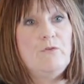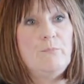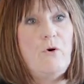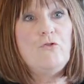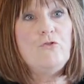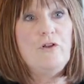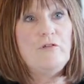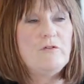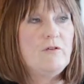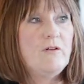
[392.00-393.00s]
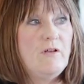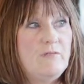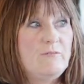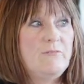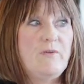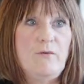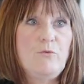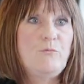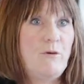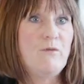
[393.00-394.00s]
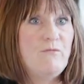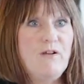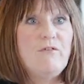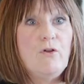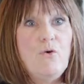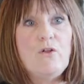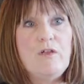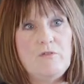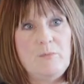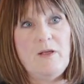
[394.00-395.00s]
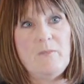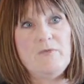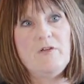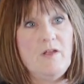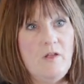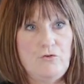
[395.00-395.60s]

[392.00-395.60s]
potteries, and I've been very lucky to be able to